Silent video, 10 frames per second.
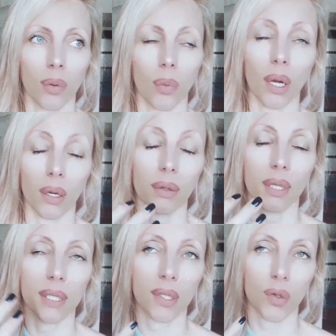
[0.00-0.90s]
Well,
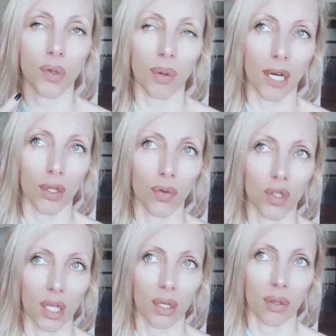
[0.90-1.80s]
extreme kind
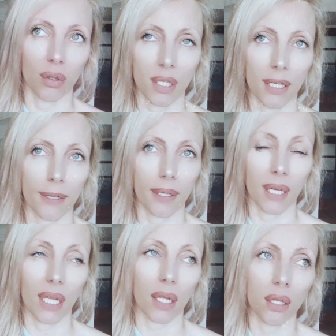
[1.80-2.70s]
of jealousy,
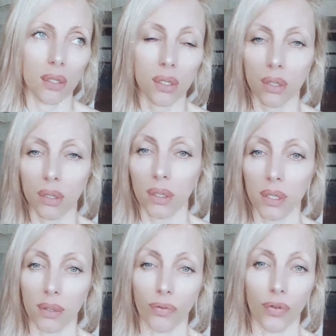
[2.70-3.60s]

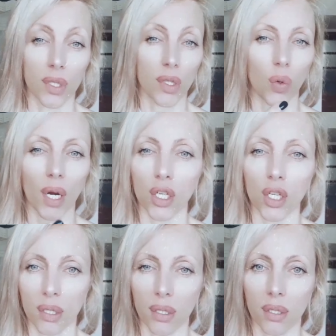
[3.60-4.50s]
insults,
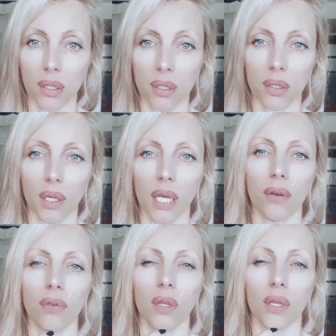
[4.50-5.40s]
frustrations,
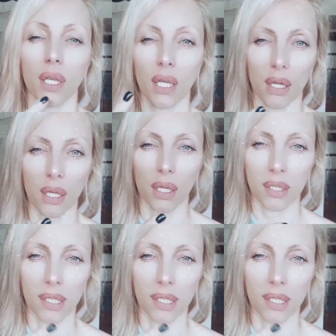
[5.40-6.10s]
even hitting